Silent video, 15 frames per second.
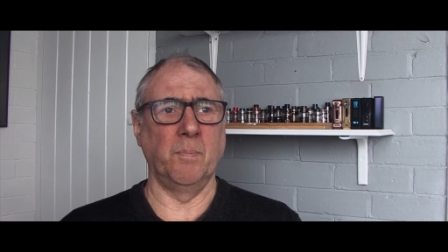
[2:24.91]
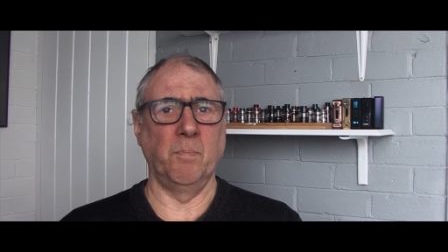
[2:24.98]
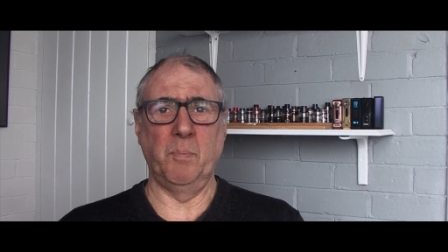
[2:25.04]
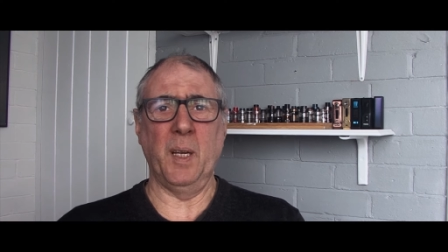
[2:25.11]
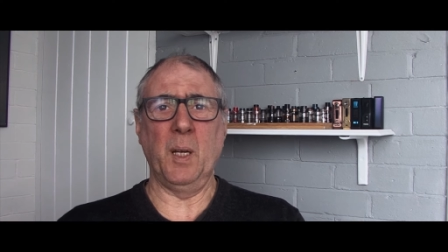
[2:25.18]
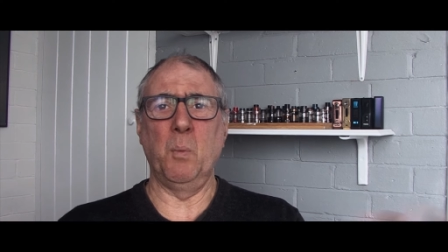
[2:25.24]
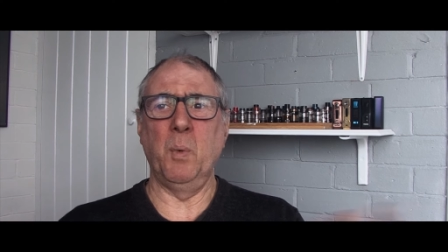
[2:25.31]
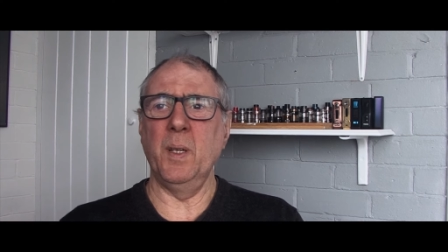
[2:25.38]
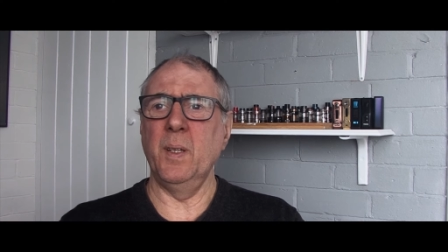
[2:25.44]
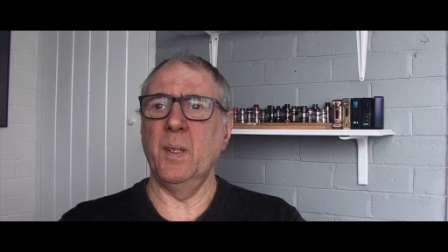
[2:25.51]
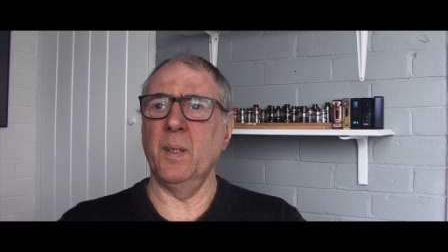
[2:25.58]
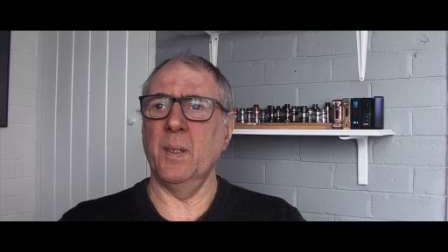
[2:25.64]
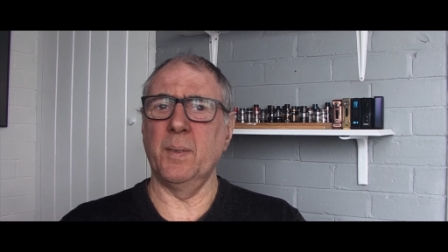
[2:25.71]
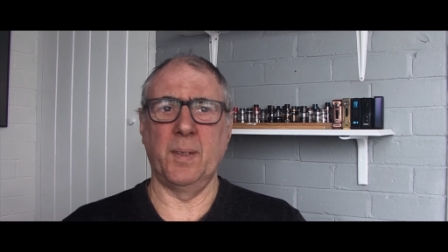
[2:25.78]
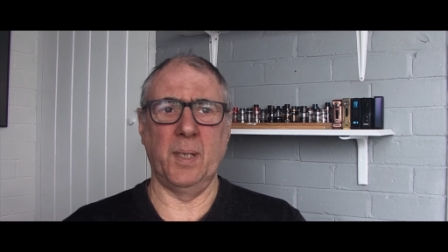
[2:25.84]
Big
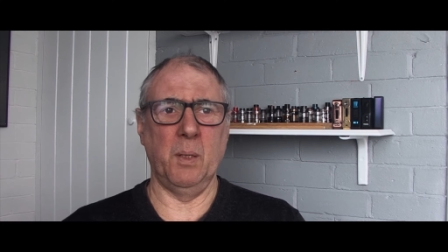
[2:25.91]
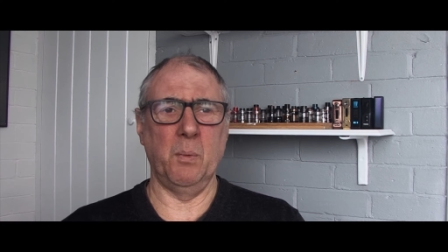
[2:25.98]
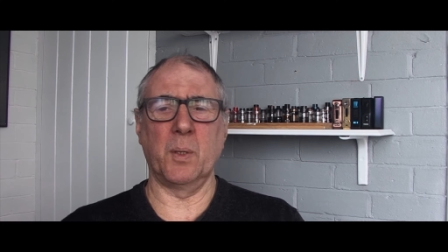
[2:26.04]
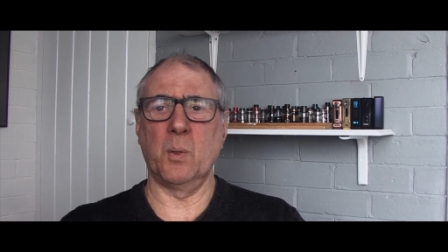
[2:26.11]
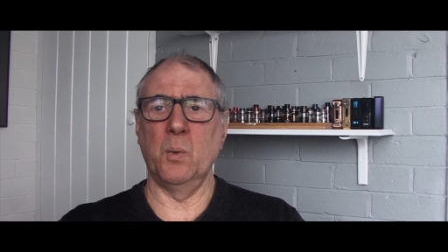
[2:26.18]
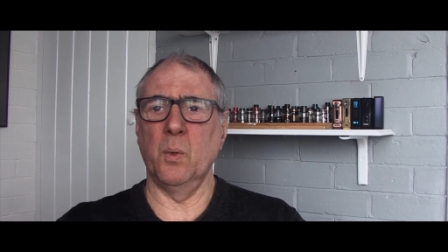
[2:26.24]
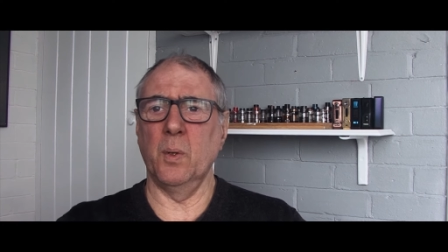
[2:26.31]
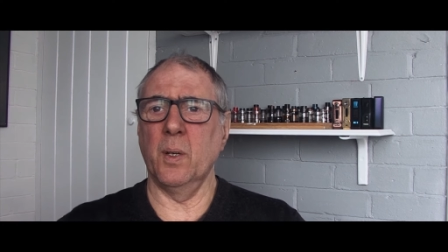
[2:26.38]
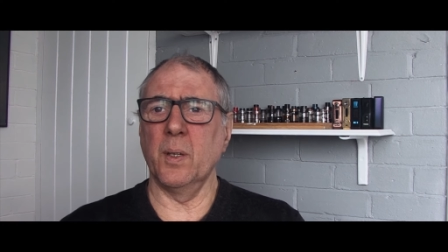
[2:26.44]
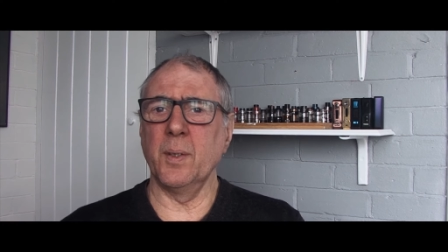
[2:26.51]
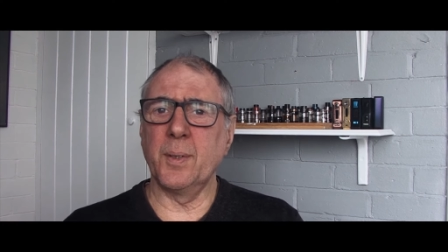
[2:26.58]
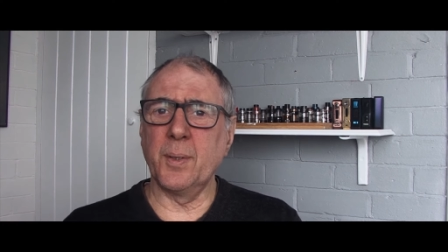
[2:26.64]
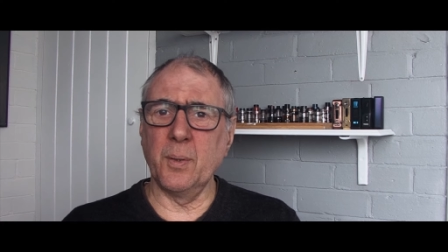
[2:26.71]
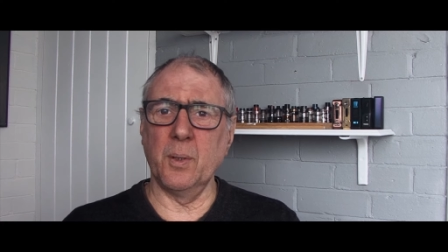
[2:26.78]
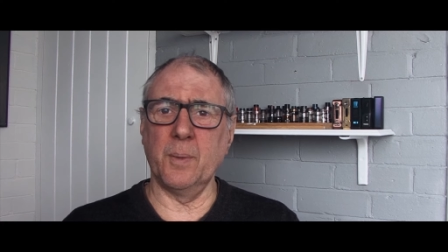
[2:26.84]
window, see what's going on.
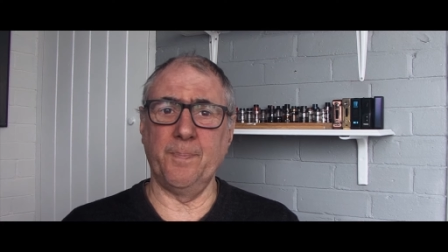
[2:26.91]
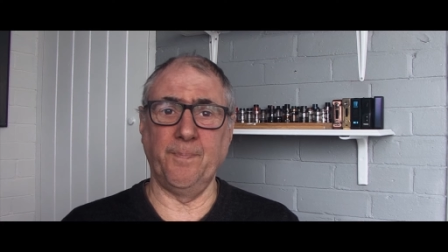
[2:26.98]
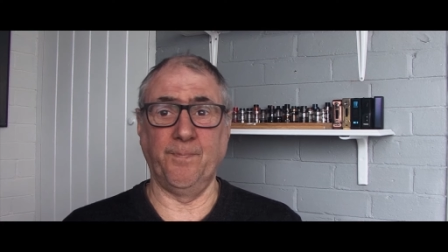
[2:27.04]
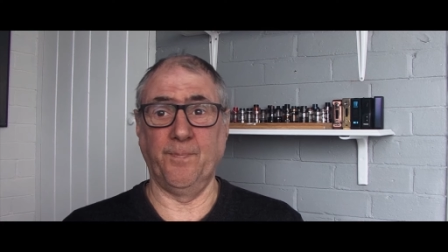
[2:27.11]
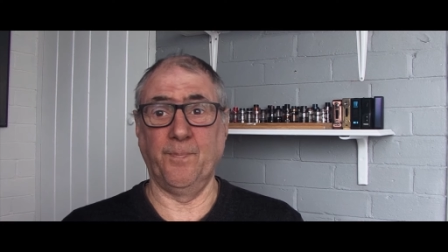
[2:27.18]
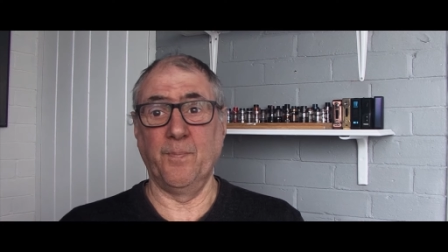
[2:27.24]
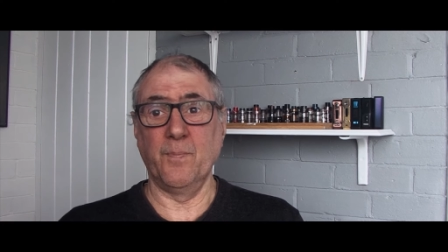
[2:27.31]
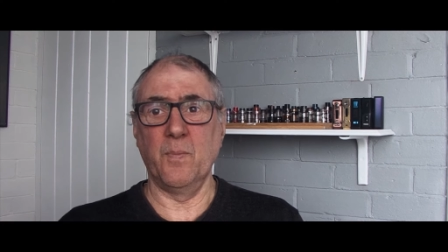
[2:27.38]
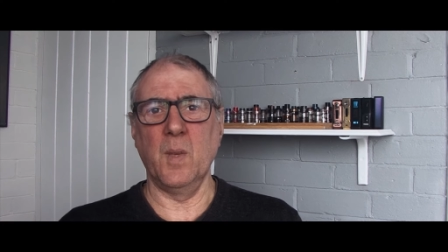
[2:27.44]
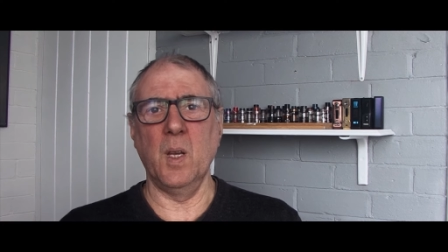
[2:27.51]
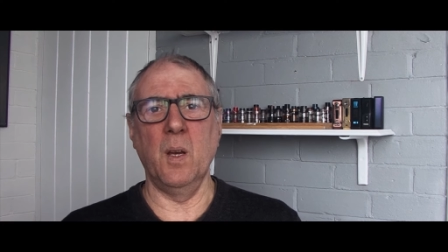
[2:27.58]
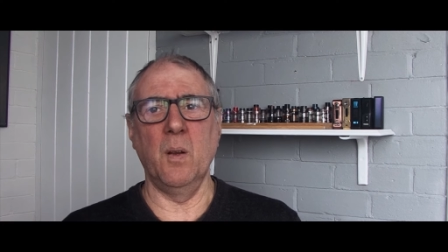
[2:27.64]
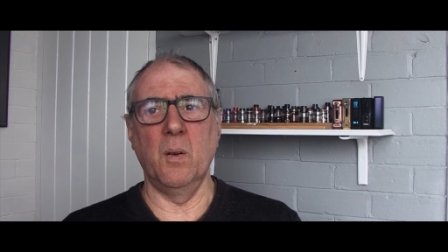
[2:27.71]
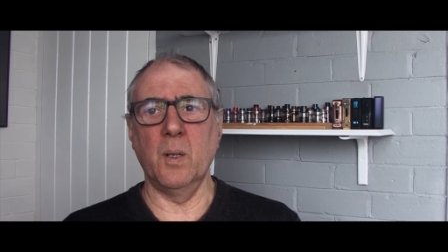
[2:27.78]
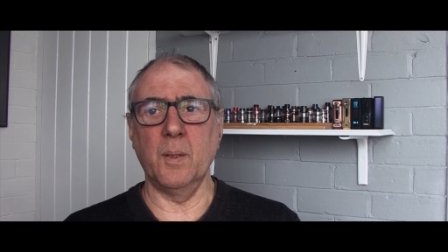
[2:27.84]
So you
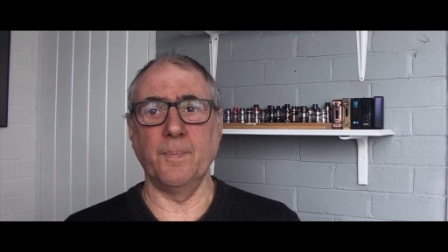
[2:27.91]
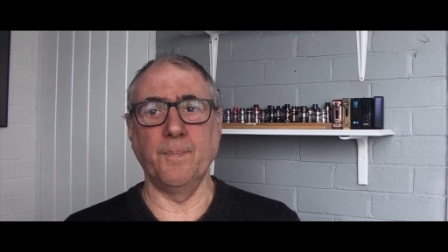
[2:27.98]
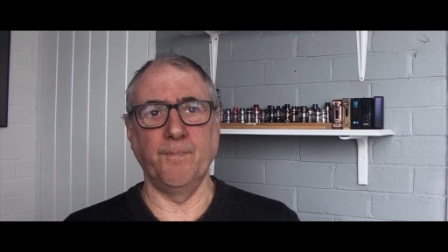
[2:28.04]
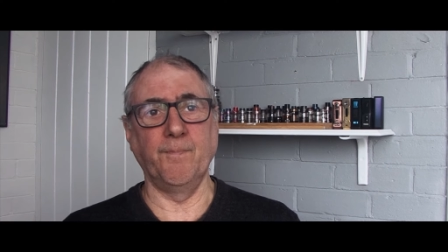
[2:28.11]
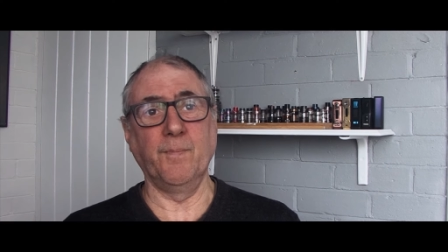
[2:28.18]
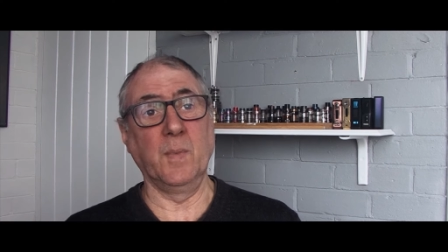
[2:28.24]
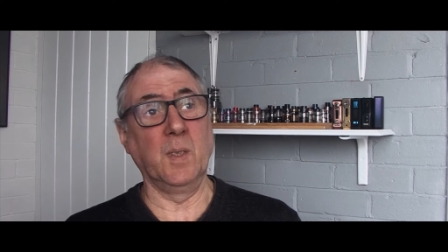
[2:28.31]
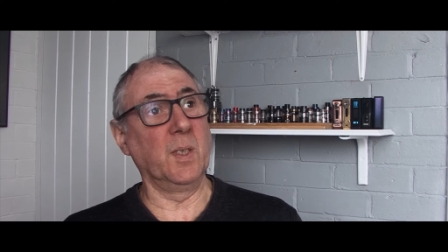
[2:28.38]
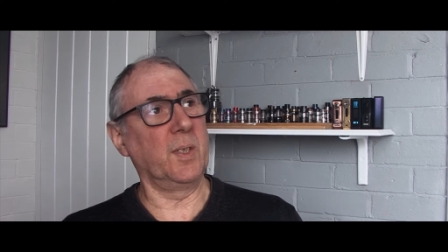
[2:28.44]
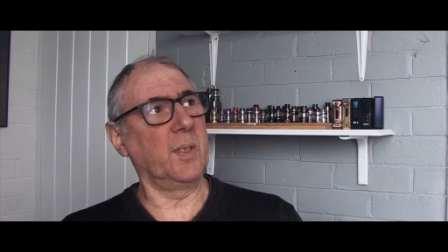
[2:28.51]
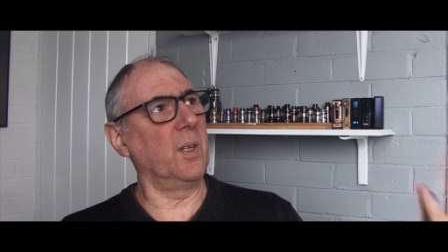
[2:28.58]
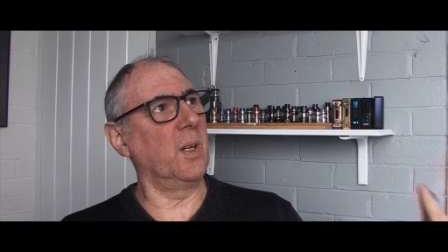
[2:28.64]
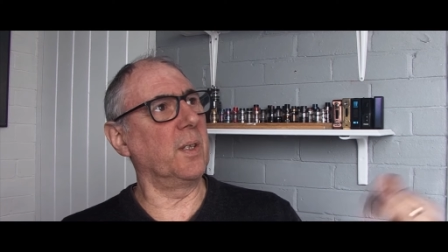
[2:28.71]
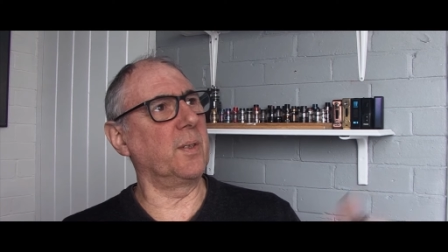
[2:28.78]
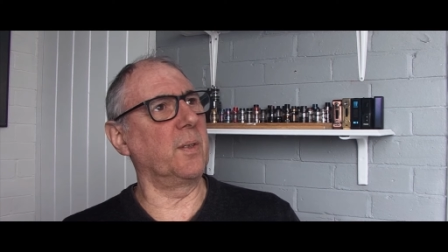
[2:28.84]
know,
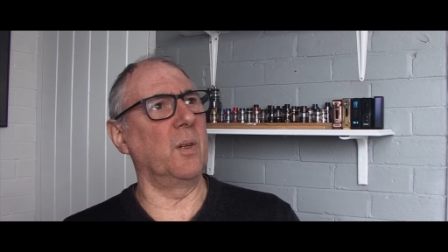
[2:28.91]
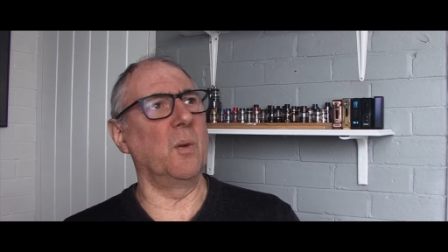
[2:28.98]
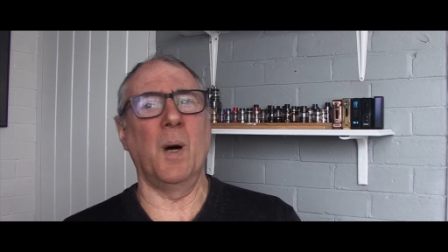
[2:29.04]
star salt.